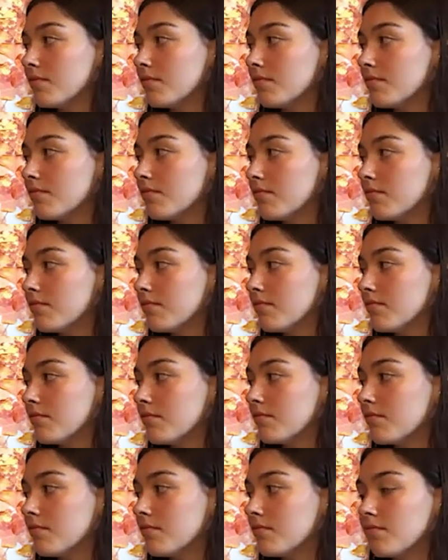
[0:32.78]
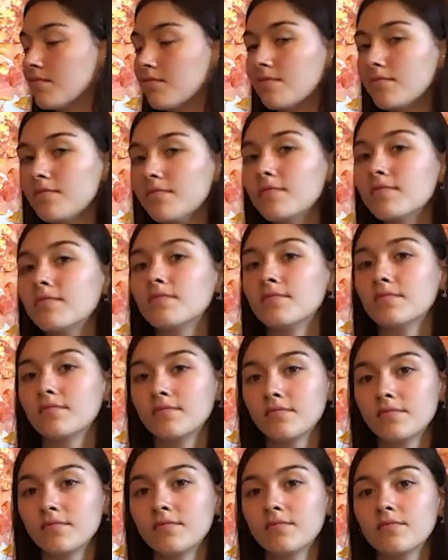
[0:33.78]

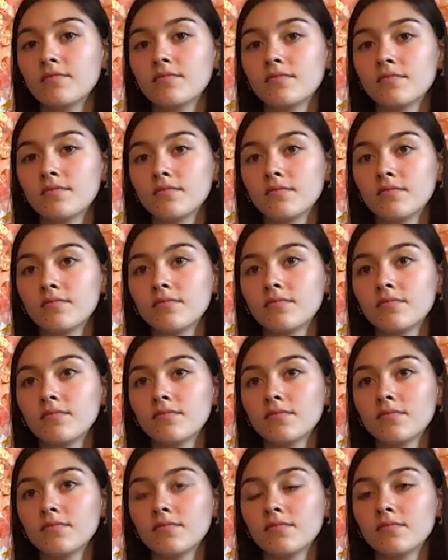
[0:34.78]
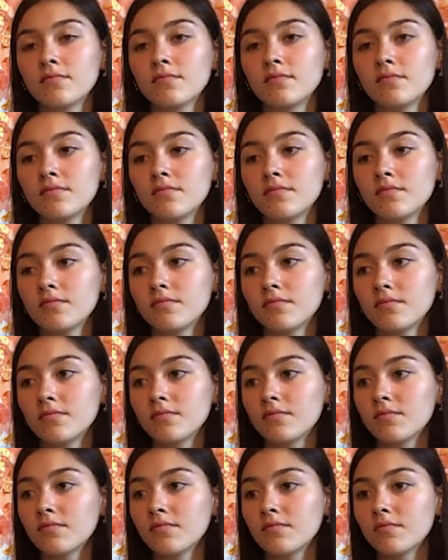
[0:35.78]

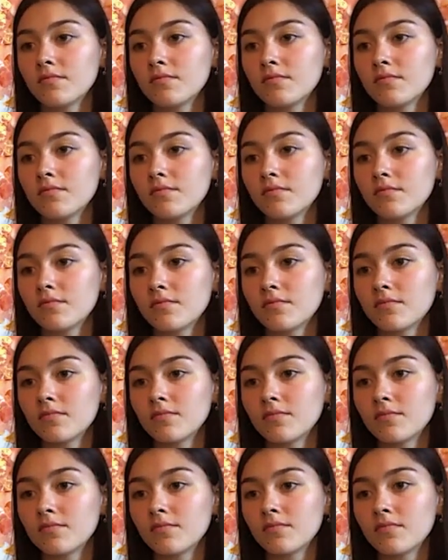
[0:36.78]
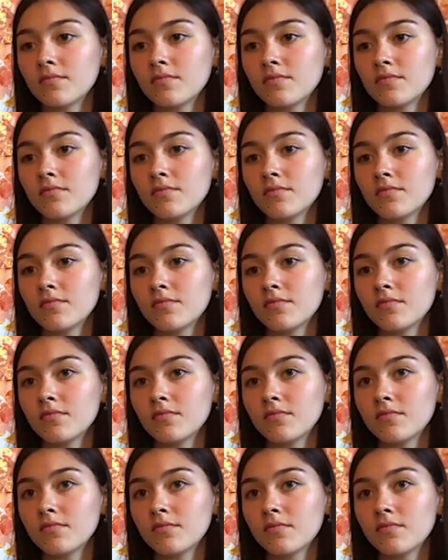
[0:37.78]

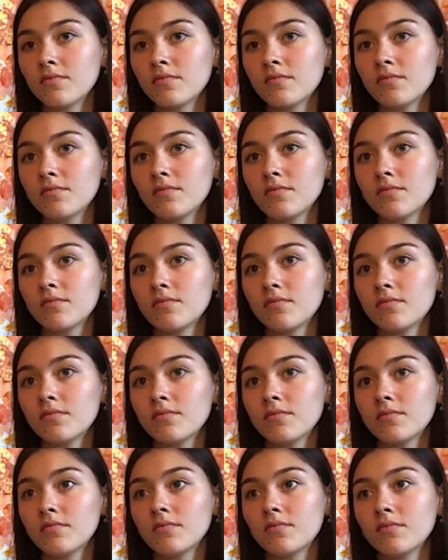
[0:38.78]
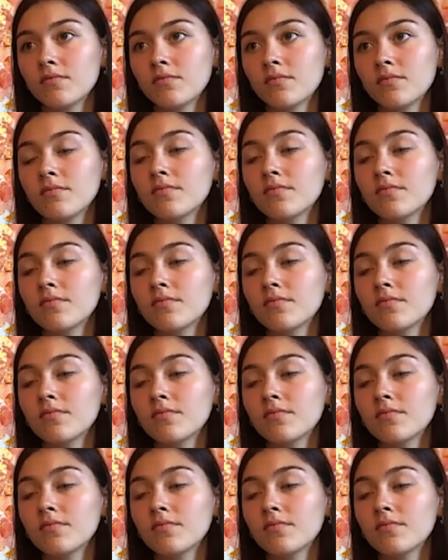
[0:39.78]
[no speech]